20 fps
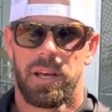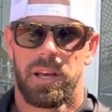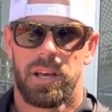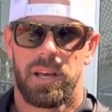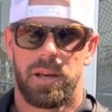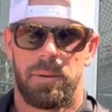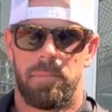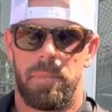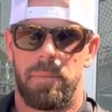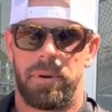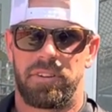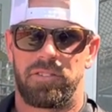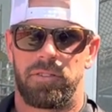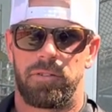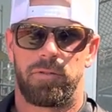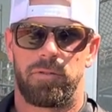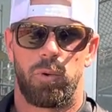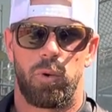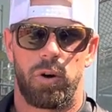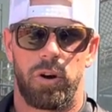It mimics
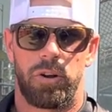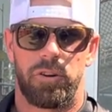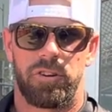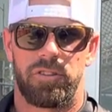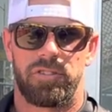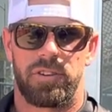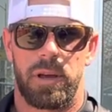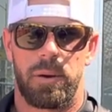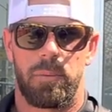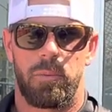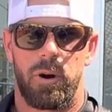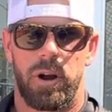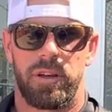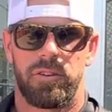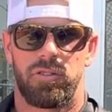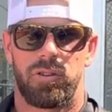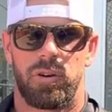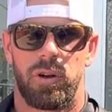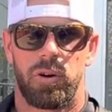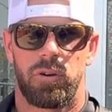the 400, same
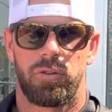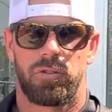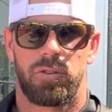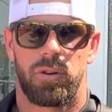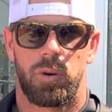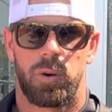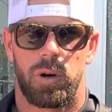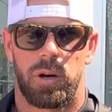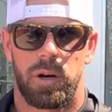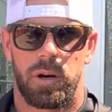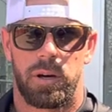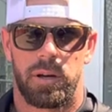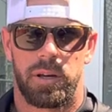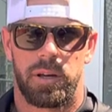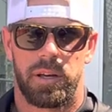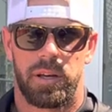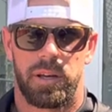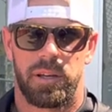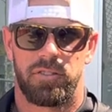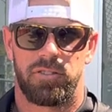race, you know. Yeah. So
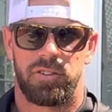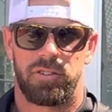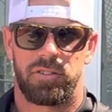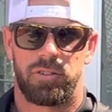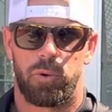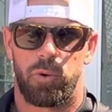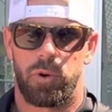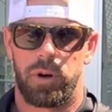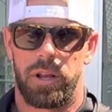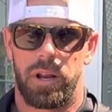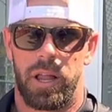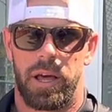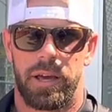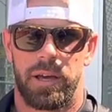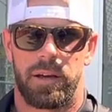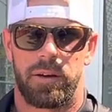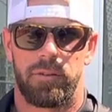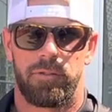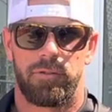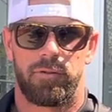it's just a
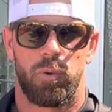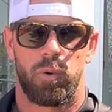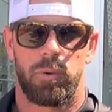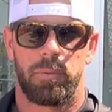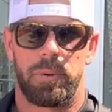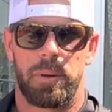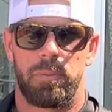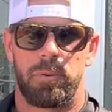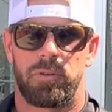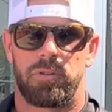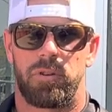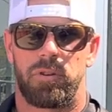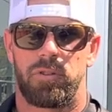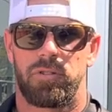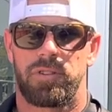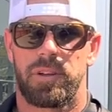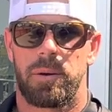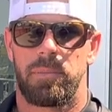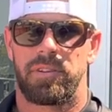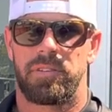relay of four people, so
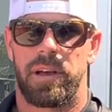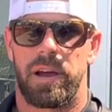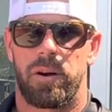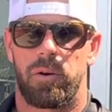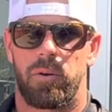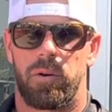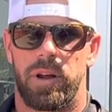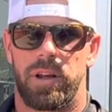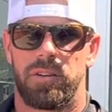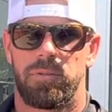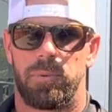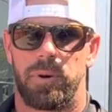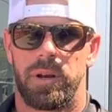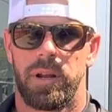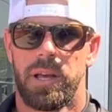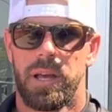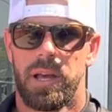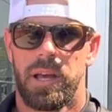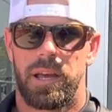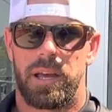same exact race.
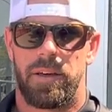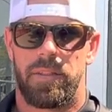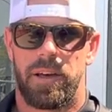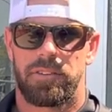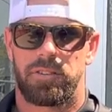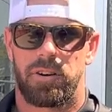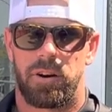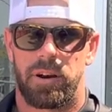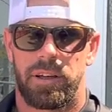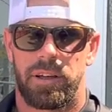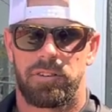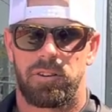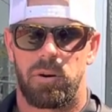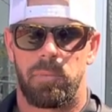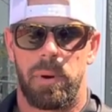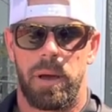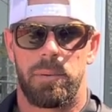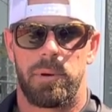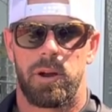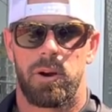But yeah, that's her
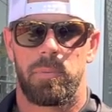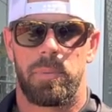baby.